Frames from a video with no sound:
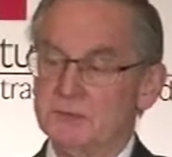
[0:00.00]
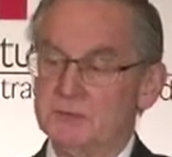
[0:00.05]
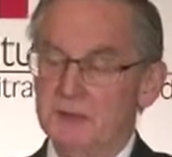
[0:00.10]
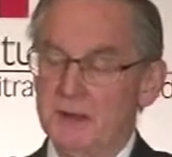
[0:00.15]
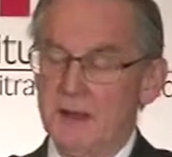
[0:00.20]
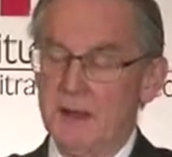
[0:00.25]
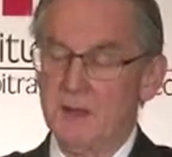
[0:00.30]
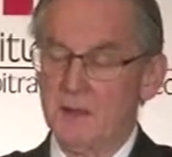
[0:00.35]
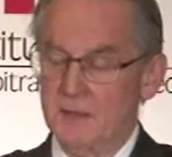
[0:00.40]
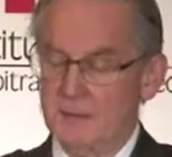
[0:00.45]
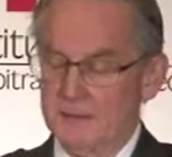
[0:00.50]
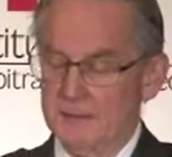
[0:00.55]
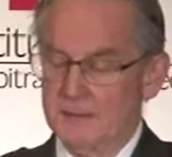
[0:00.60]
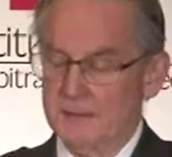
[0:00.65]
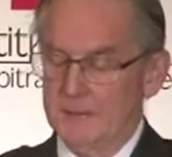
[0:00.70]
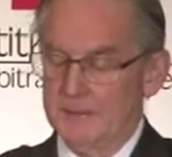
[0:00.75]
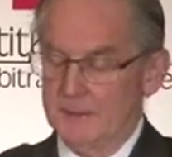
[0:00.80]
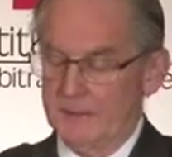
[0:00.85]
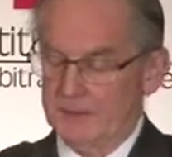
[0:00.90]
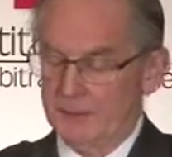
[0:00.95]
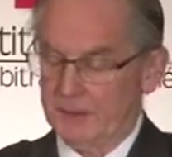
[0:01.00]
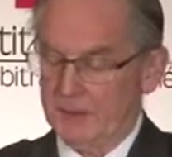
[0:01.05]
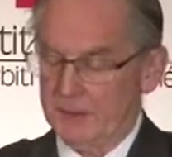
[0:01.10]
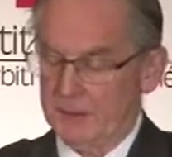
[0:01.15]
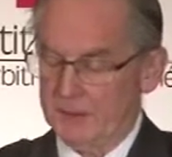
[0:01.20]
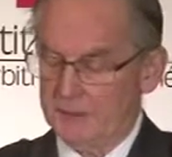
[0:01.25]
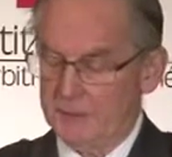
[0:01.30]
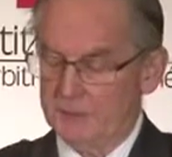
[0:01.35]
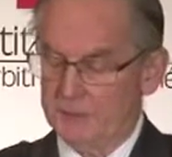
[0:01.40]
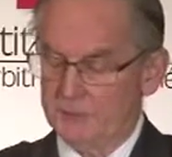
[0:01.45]
And now
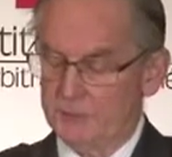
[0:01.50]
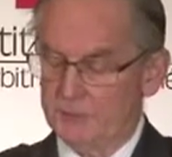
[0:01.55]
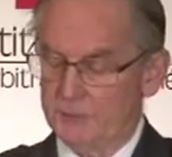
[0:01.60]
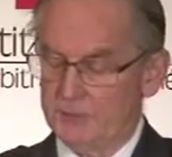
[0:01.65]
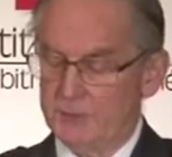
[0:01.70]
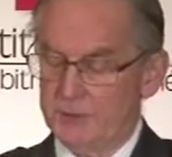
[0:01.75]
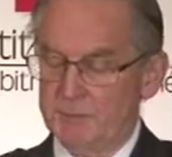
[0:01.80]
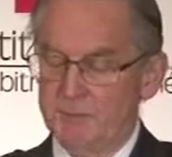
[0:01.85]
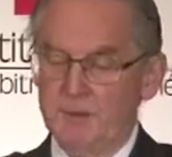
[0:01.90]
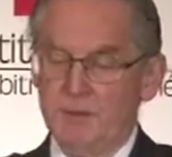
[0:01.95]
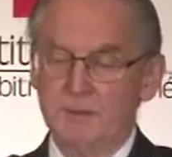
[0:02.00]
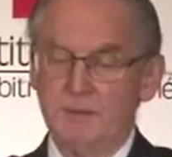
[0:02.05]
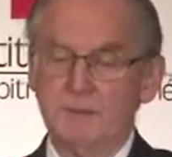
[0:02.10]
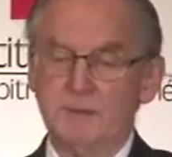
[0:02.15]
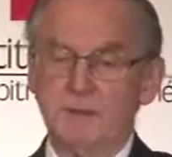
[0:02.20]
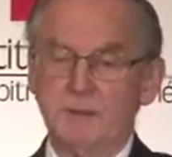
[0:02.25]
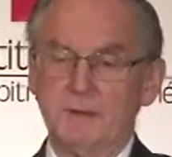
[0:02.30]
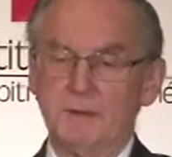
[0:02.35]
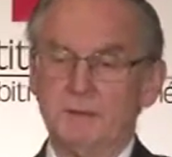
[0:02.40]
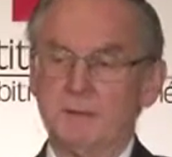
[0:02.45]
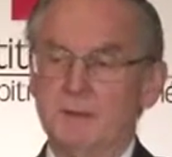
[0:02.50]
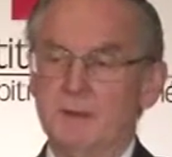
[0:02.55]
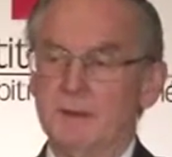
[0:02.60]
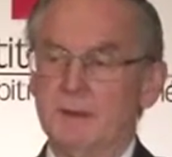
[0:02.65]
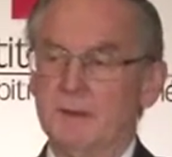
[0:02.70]
it would appear that